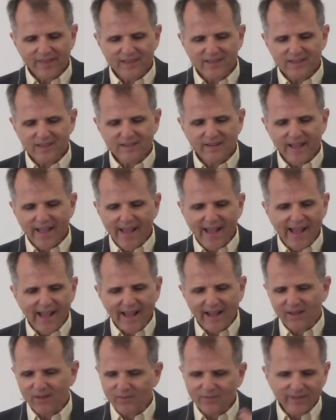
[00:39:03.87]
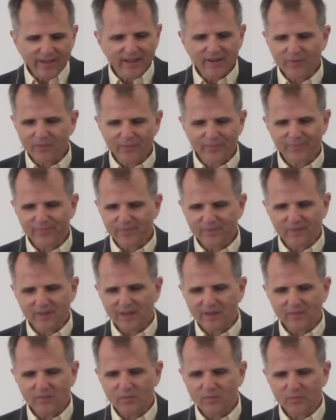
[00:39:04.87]
didn't have kind of
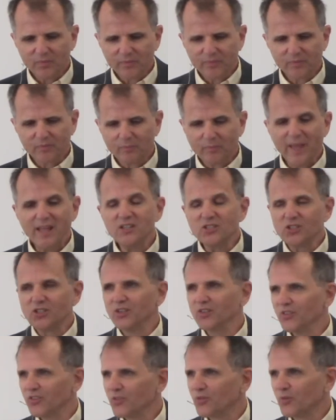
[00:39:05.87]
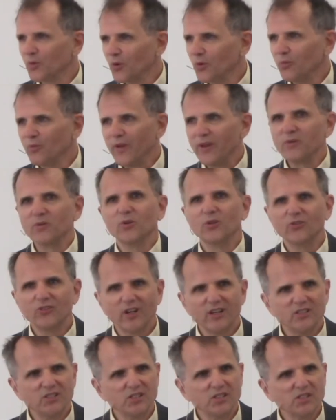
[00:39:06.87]
pensions for federal
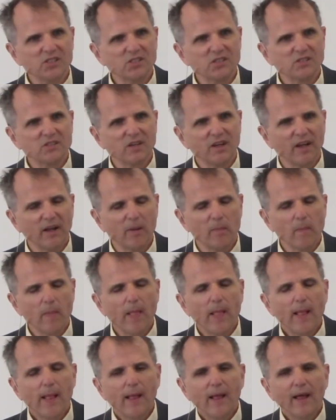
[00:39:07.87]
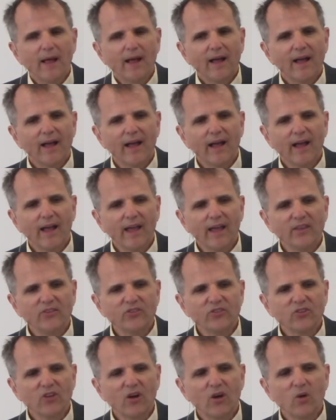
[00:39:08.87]
judges.
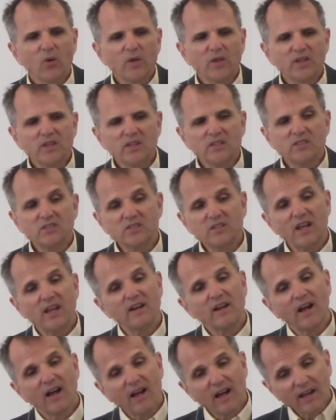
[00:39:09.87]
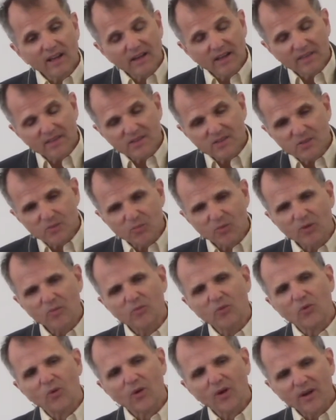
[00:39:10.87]
And so he stayed on the
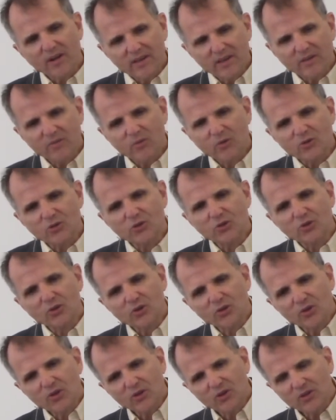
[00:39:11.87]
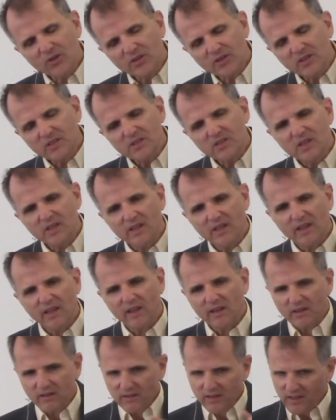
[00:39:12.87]
Supreme Court. He returned
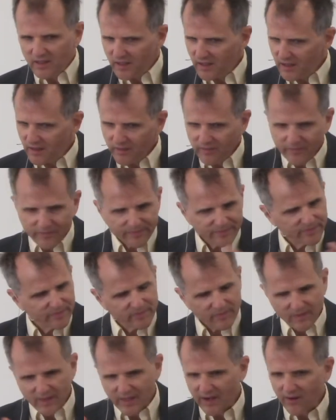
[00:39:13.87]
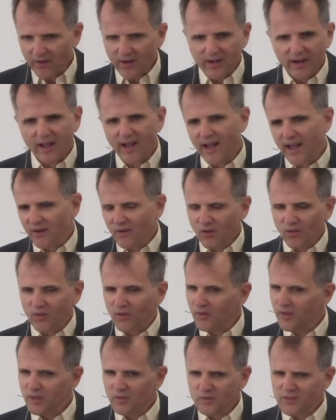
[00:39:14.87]
and he carried on,
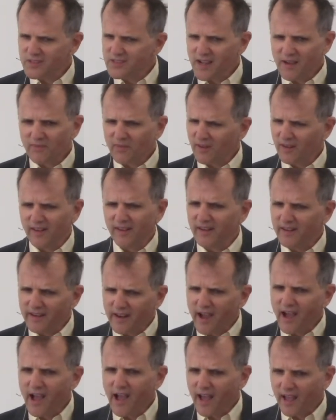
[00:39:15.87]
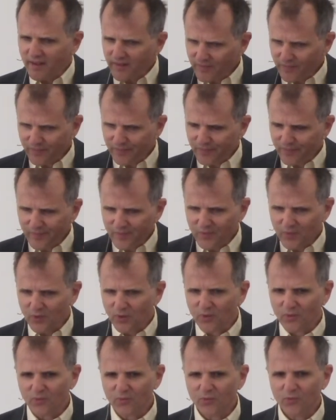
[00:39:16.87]
although he was definitely not
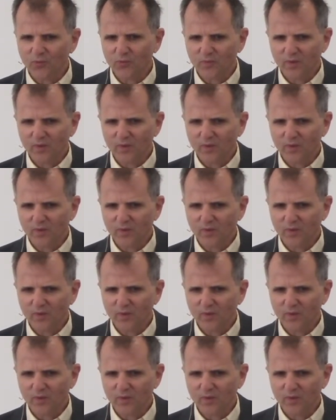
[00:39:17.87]
sort of